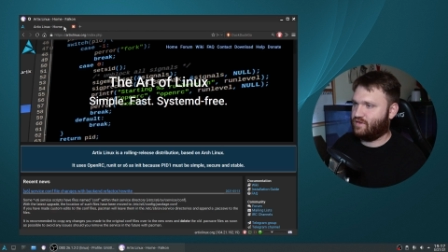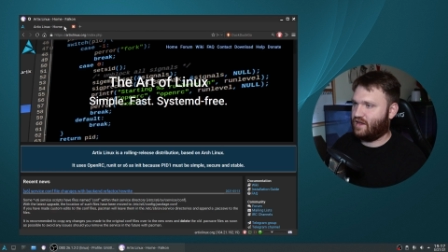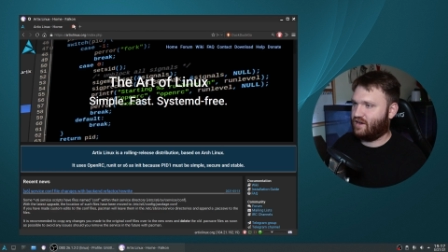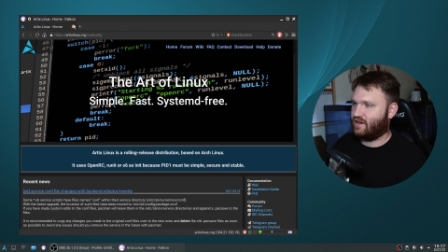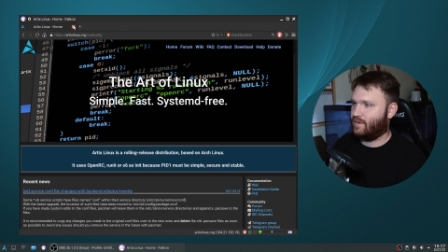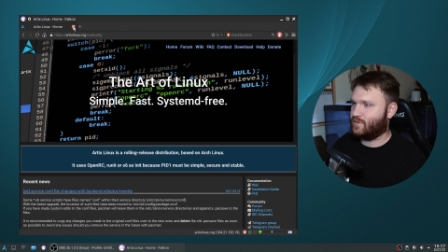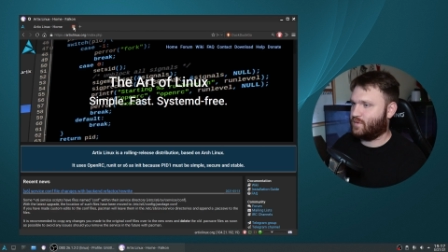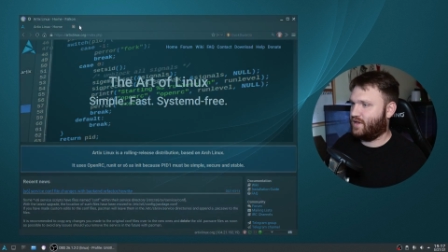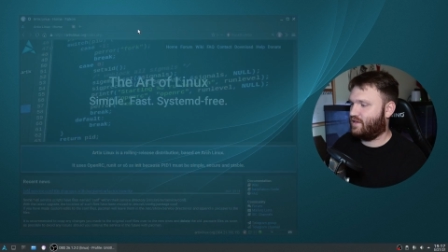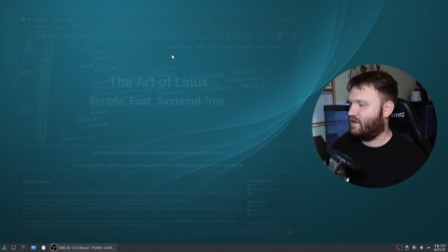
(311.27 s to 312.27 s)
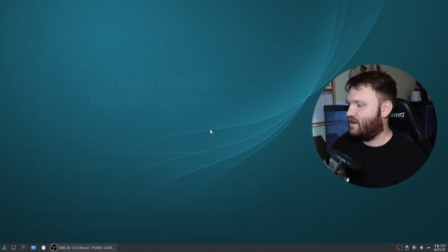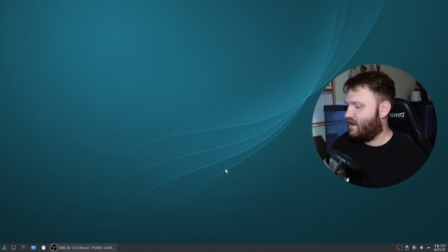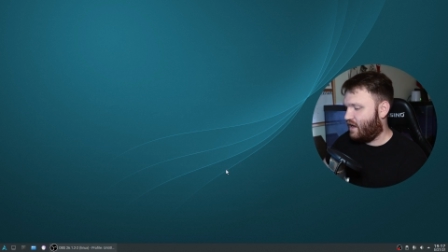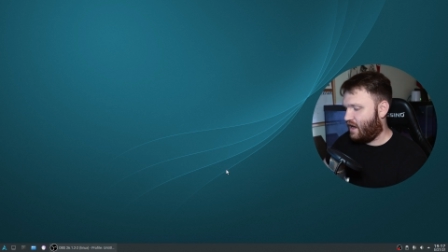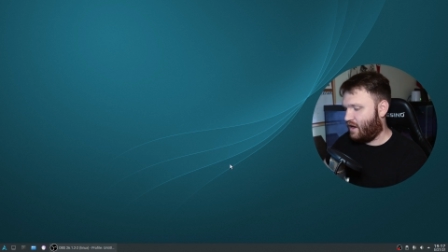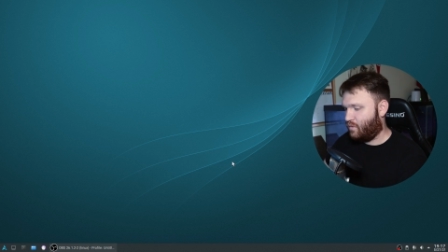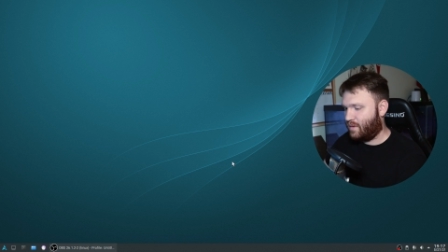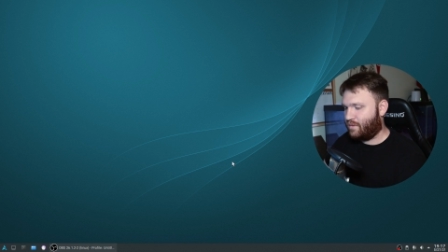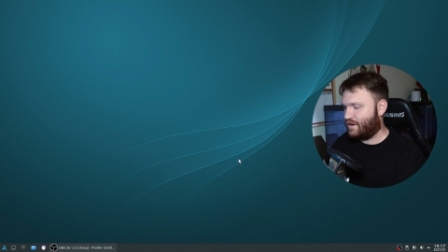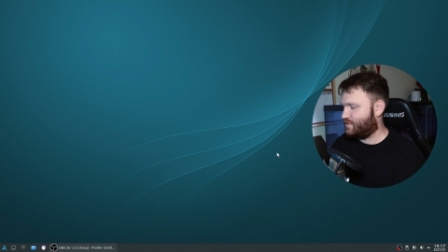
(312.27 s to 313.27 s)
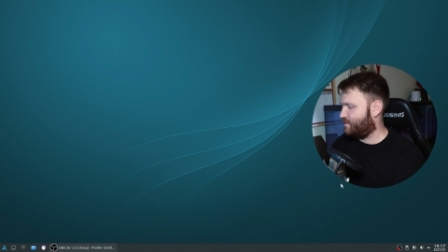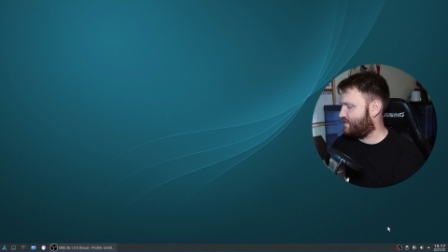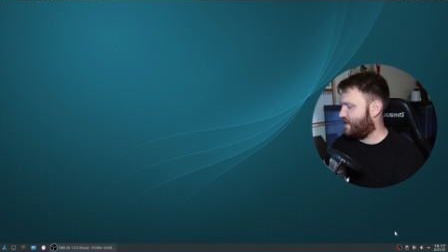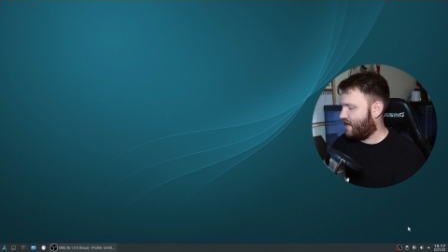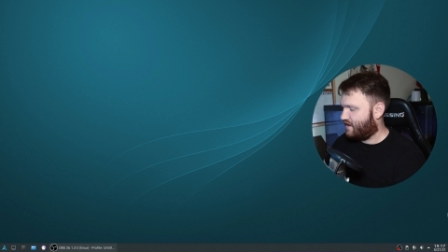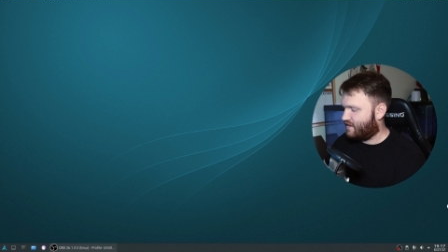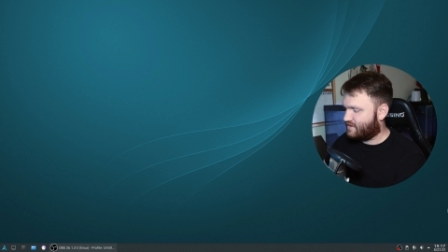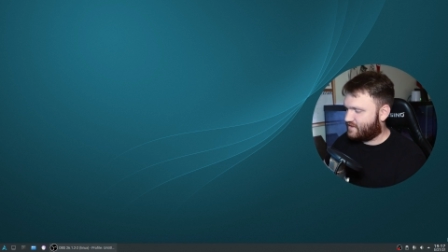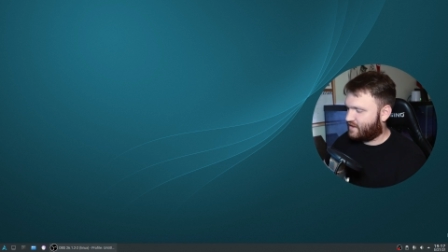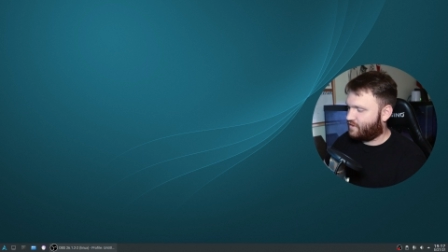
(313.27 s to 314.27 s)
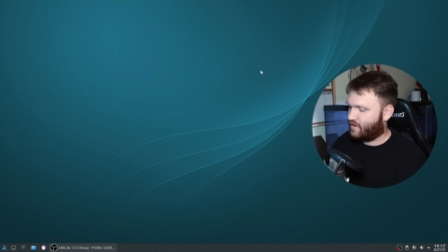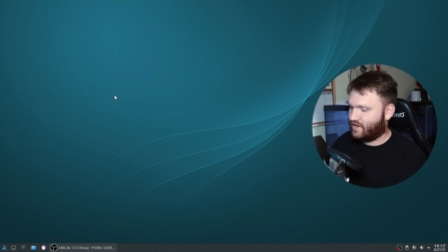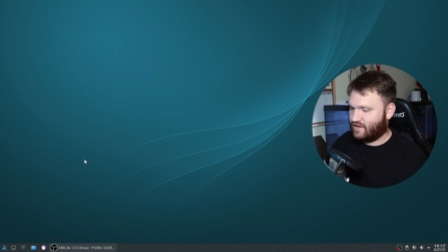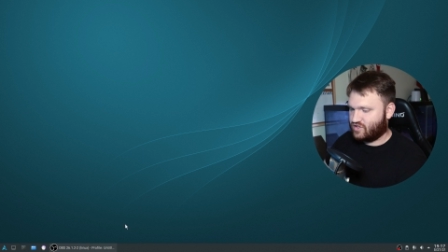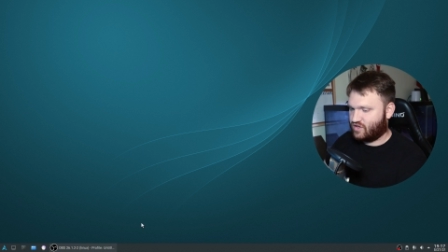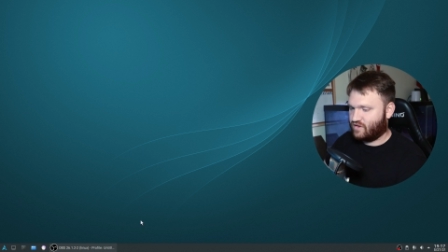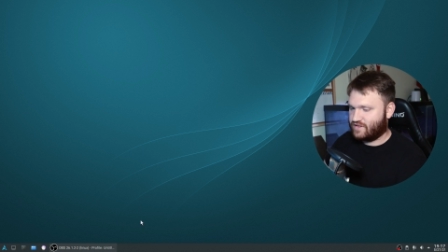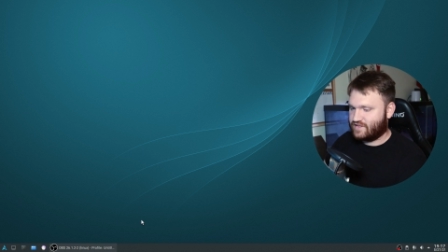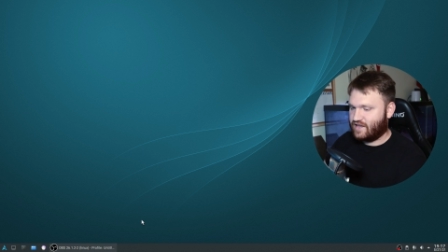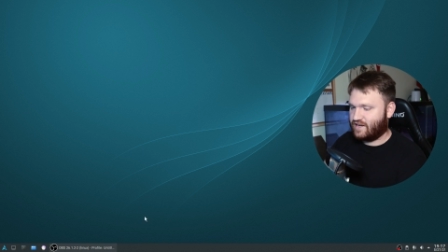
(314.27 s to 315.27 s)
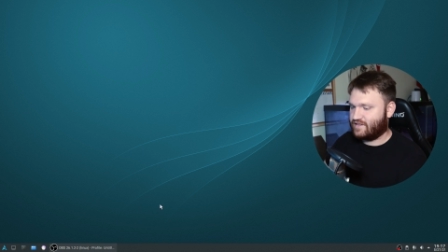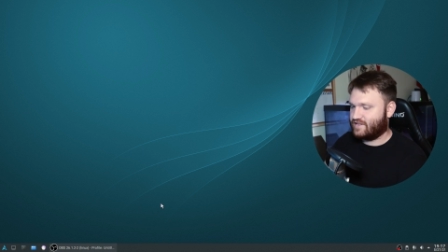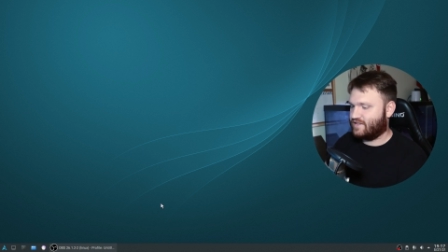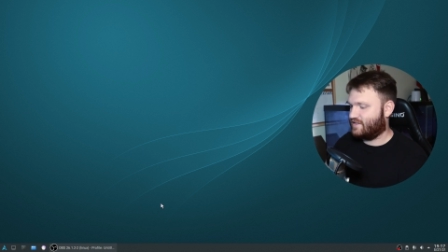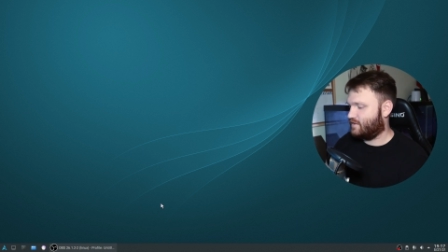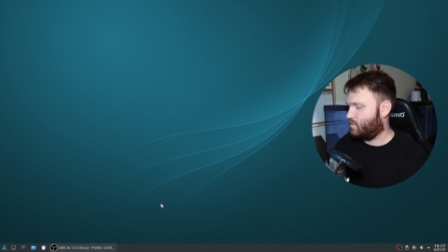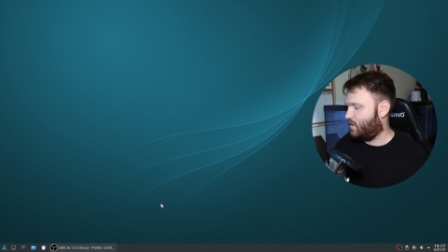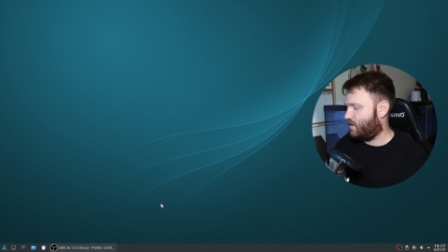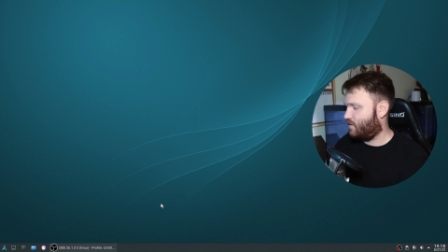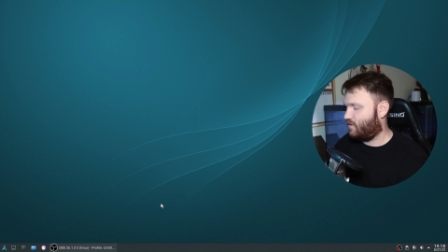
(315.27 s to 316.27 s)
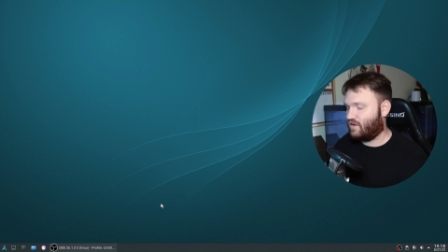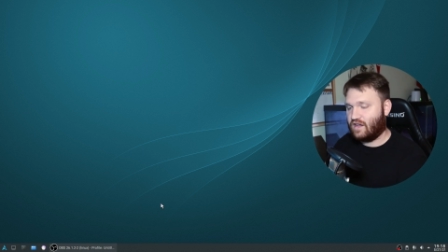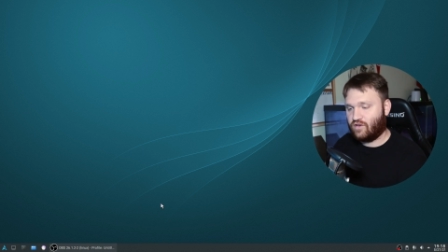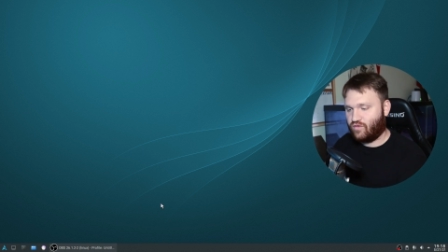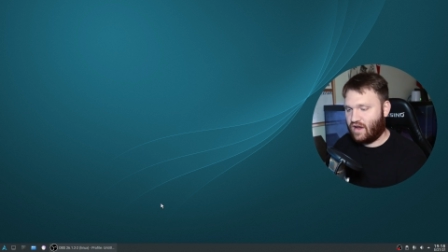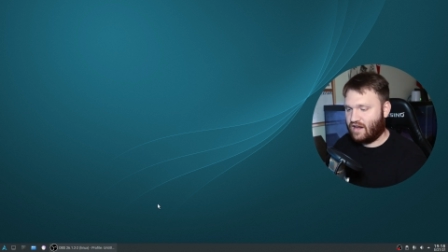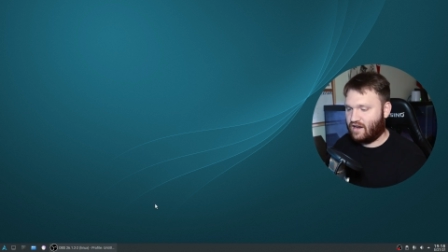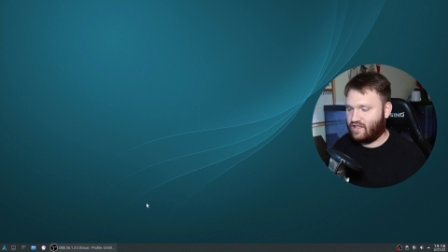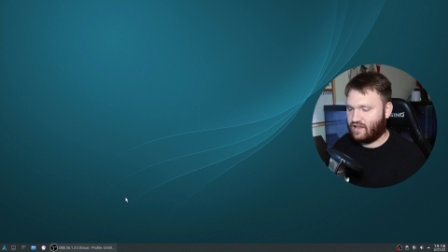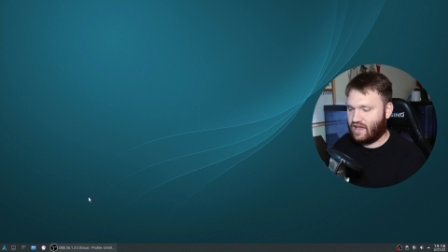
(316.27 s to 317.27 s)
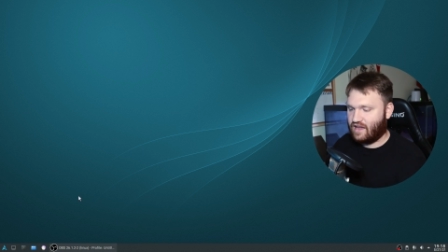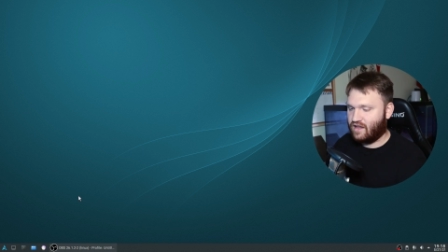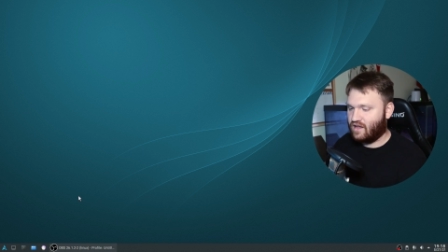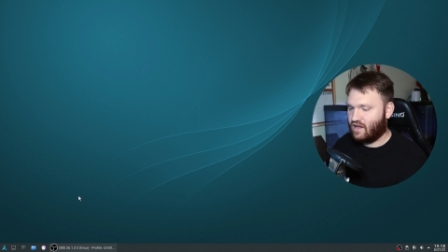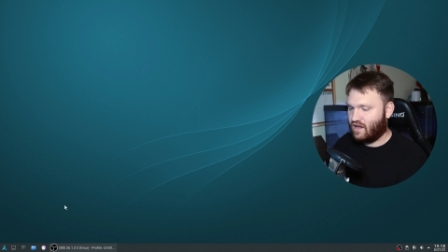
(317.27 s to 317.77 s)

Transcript: that it comes with. Uh, web browser aside, let's take a look at the general aesthetics. This is what it looked like right out of the gate.